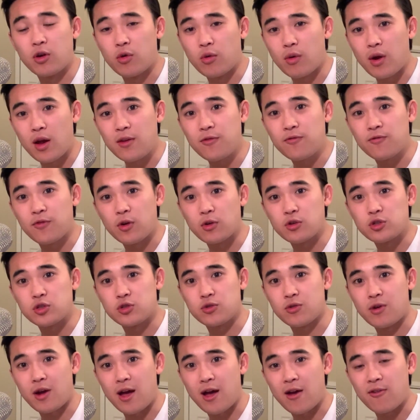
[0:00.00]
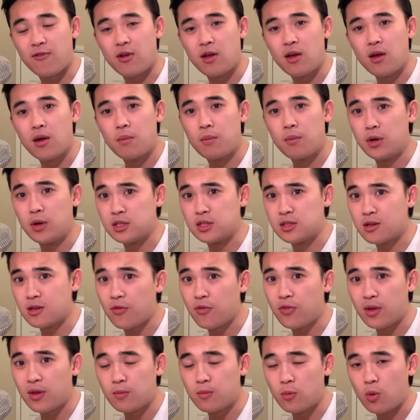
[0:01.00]
You have a great first draft, but
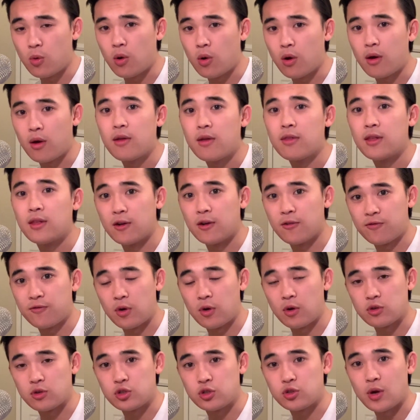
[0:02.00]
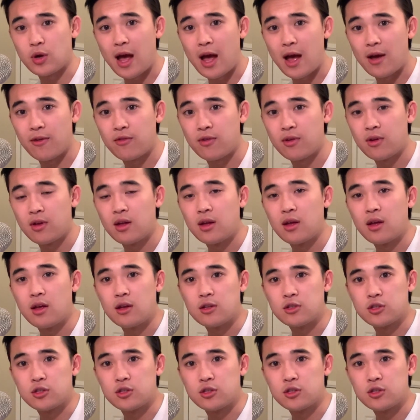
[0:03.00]
it's nothing more than a first draft.